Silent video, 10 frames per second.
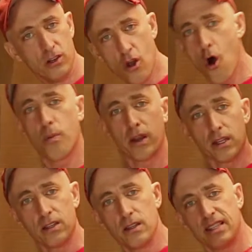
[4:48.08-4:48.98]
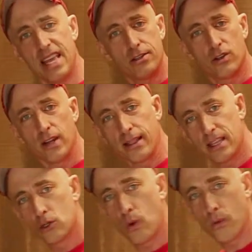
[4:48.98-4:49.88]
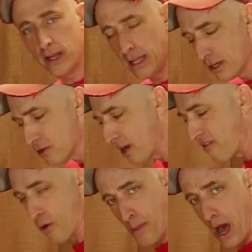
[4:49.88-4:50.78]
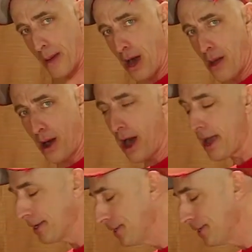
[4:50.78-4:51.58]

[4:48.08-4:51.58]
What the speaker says: Nobody. Internet. This is what we need internet for. Bye.